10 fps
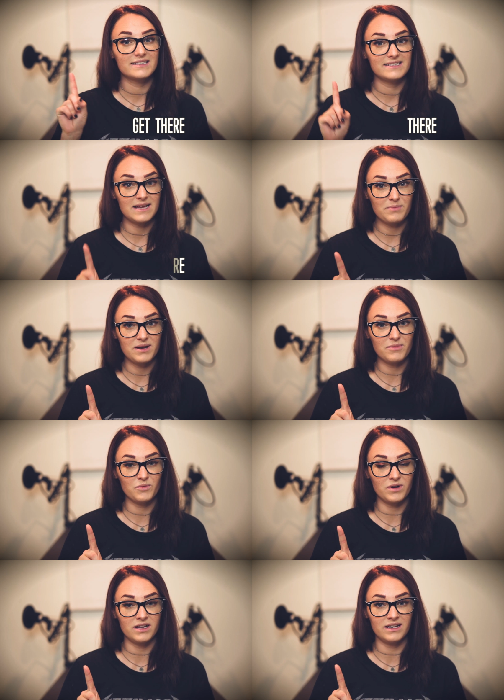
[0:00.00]
Step number
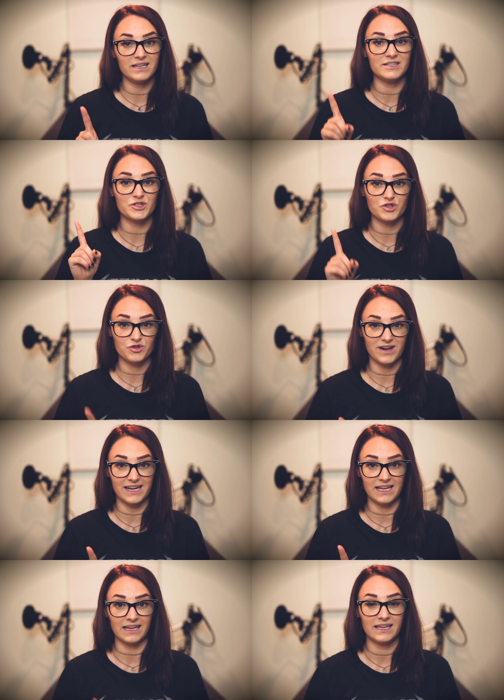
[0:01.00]
1 is
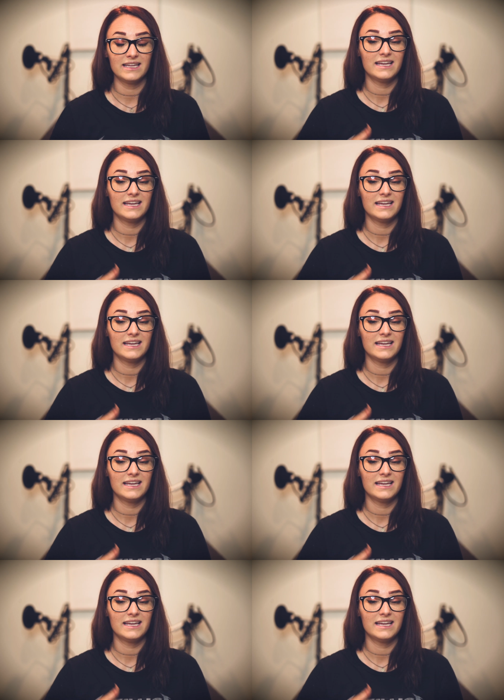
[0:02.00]
training.